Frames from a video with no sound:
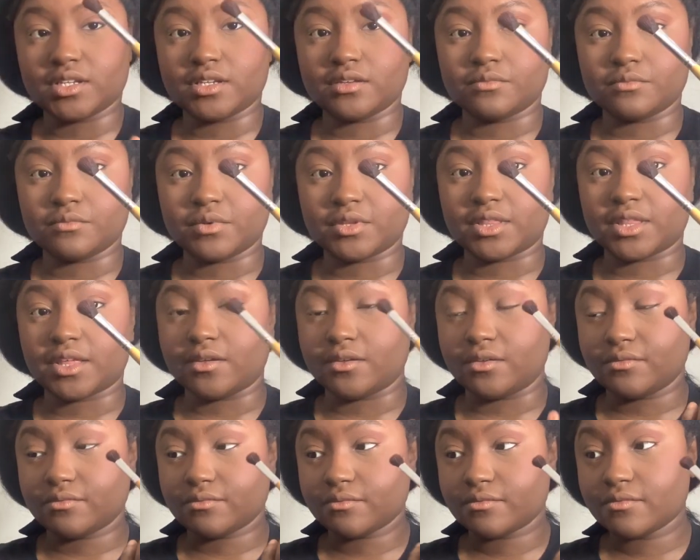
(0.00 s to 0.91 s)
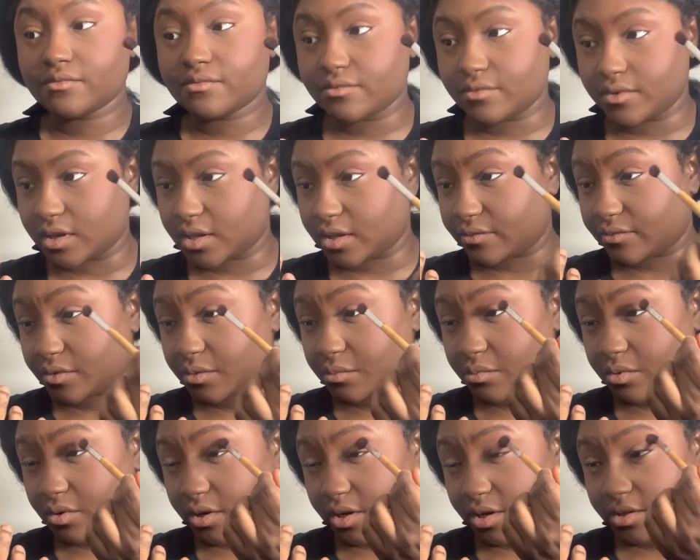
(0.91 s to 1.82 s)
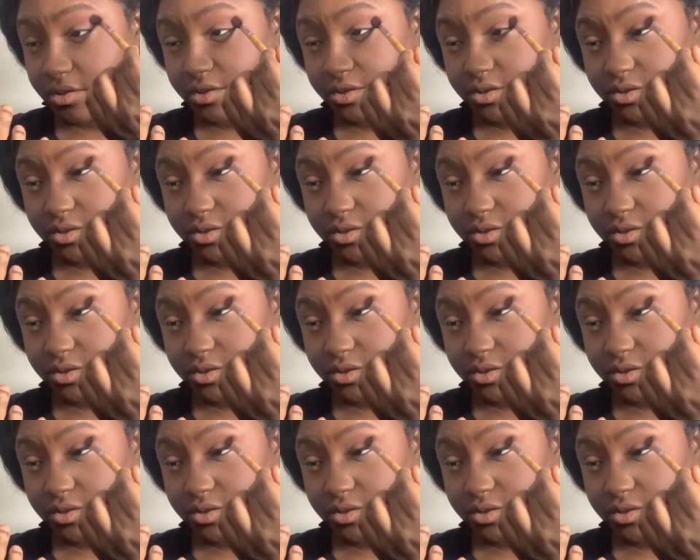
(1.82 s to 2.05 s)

with a fluffy brush.